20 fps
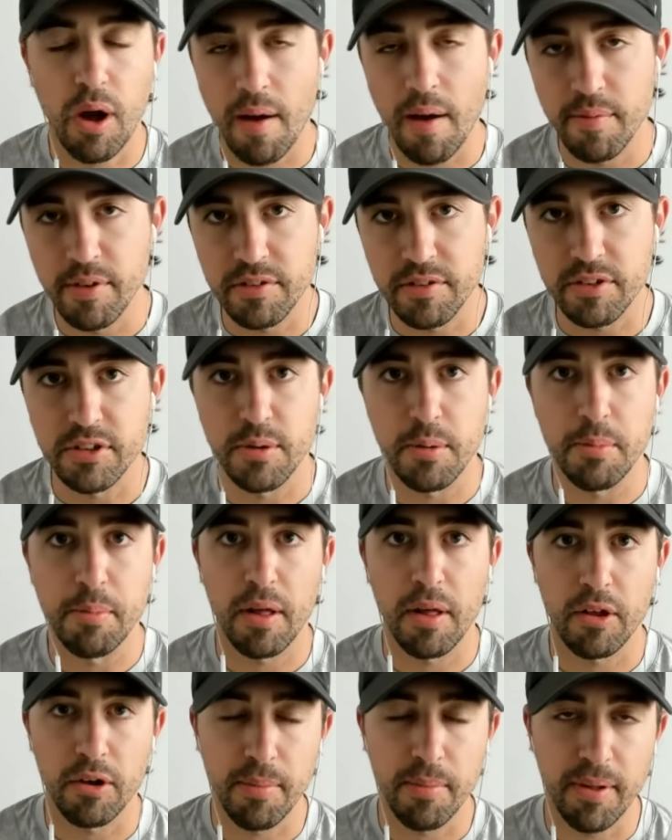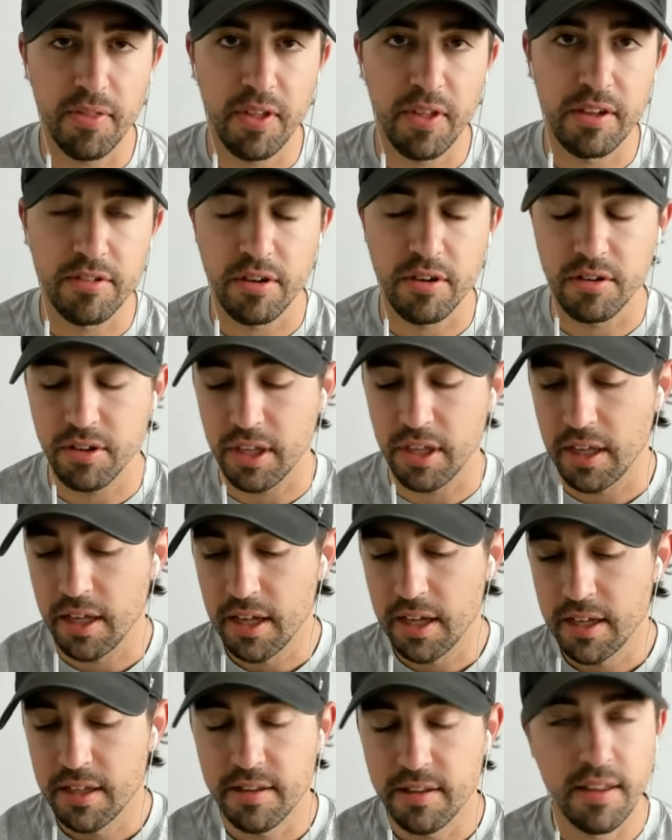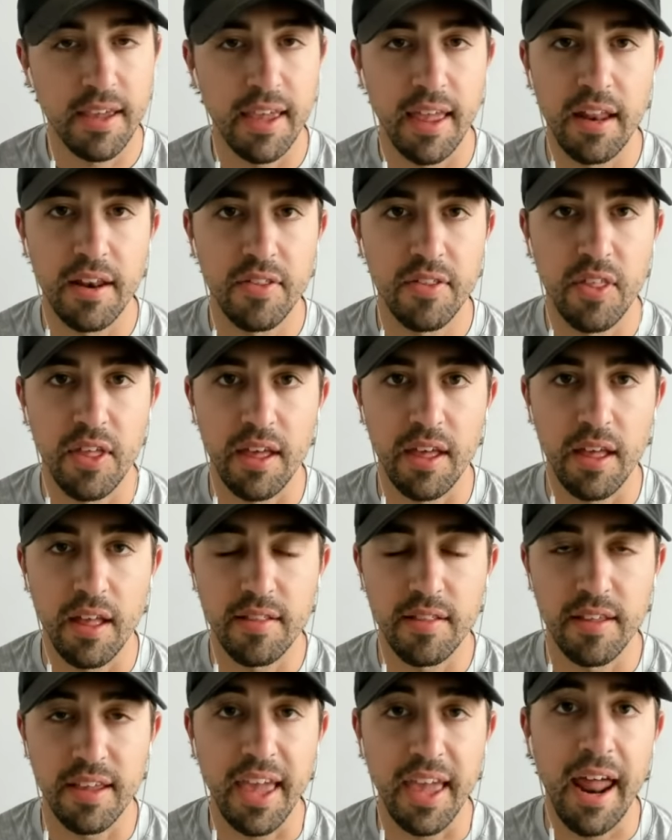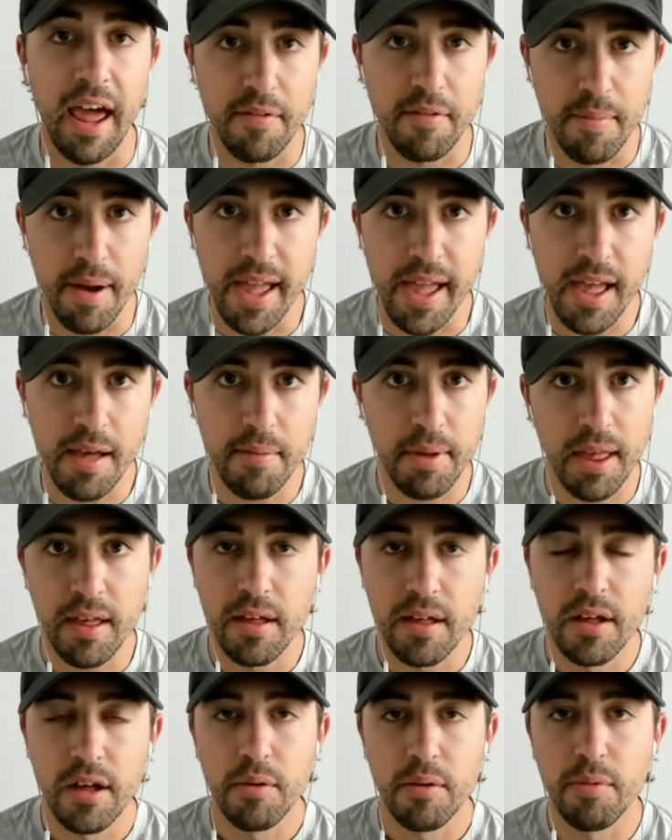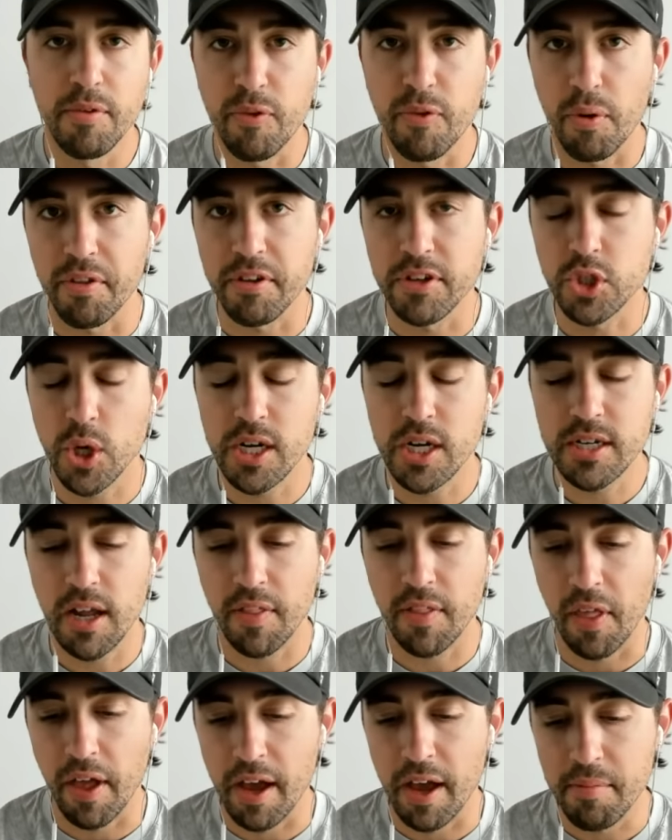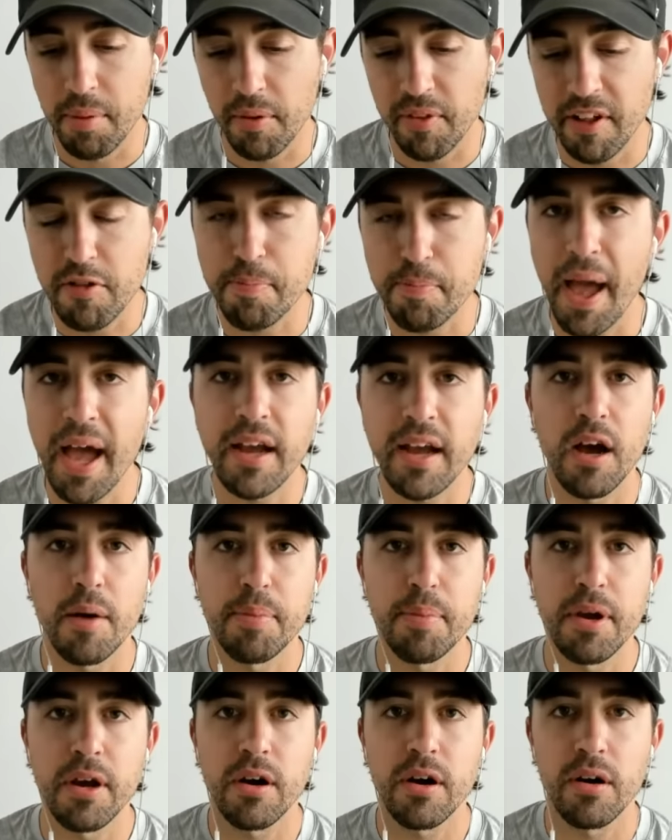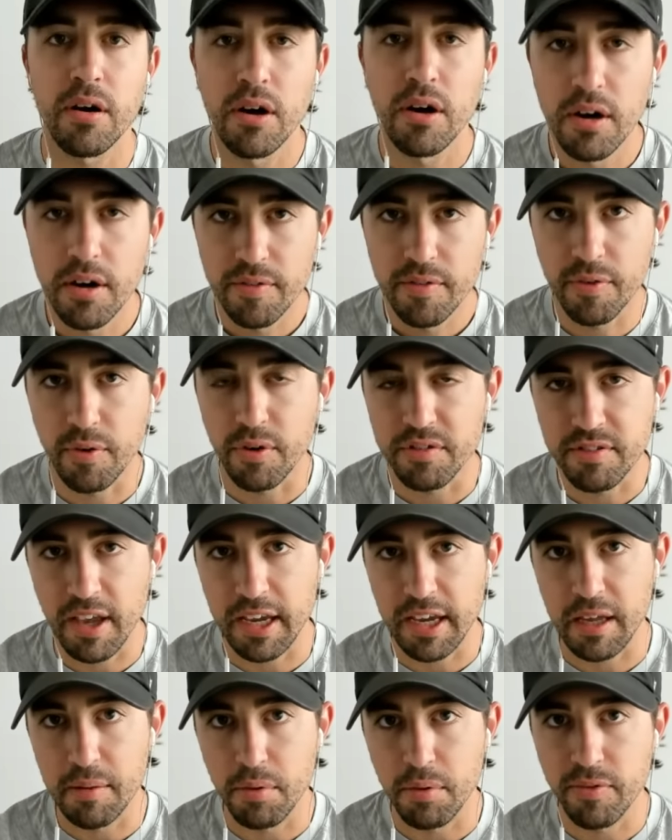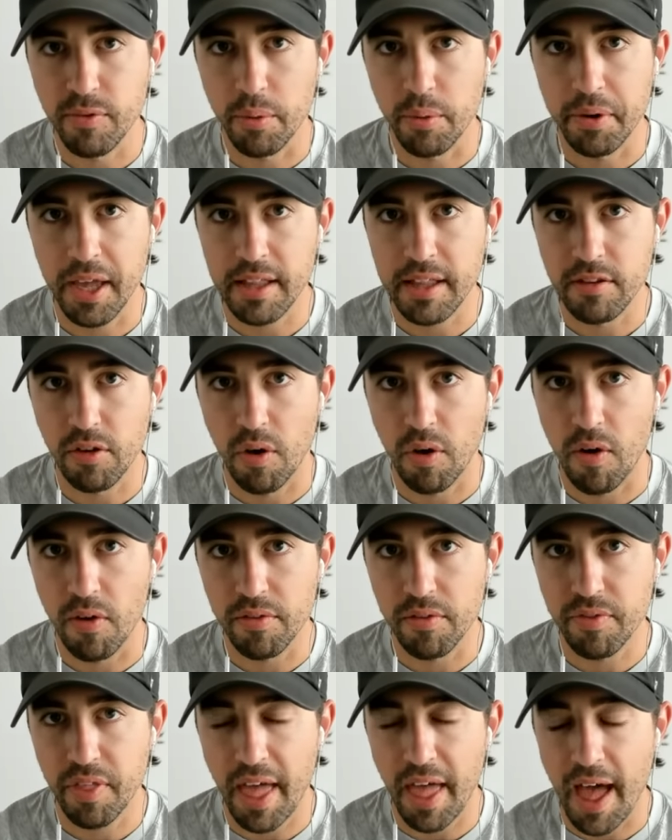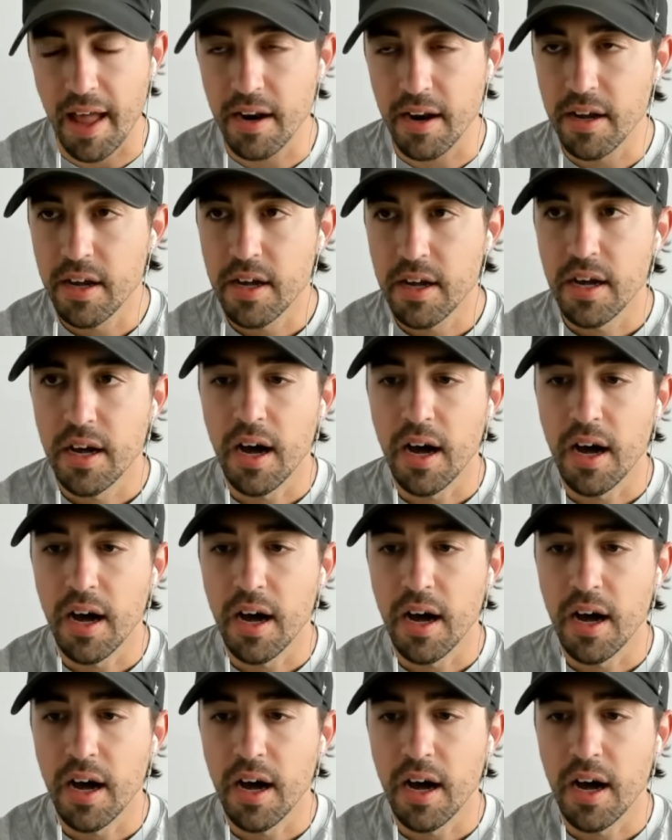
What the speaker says: Obviously, Jimmy Butler made things ugly to get out of Miami before the trade deadline. But let's back up here for a second before we get into all of that.